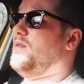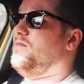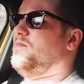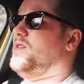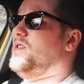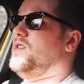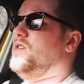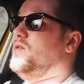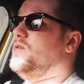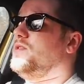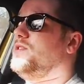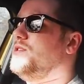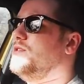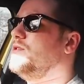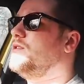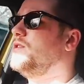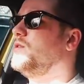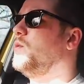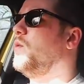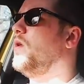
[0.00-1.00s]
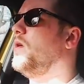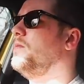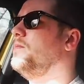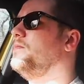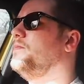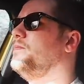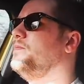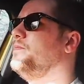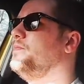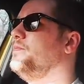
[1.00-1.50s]
use you could want,
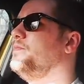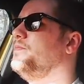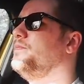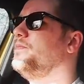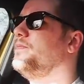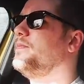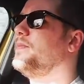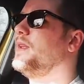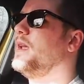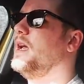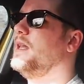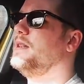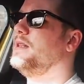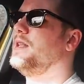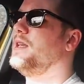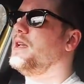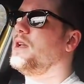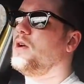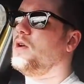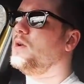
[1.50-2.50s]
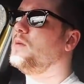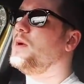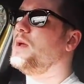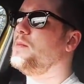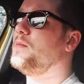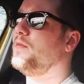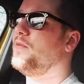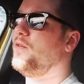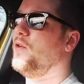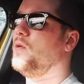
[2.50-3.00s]
and the economy
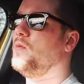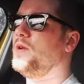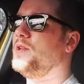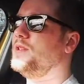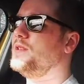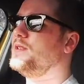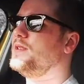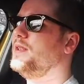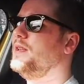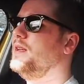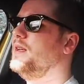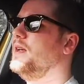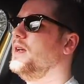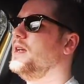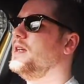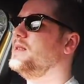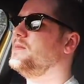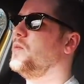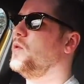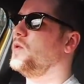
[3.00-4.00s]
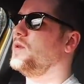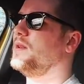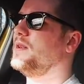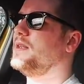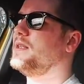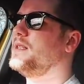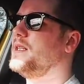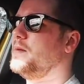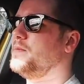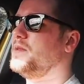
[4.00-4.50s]
and performance is more than
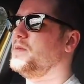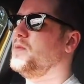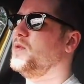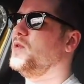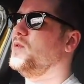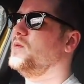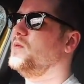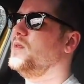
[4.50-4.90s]
acceptable.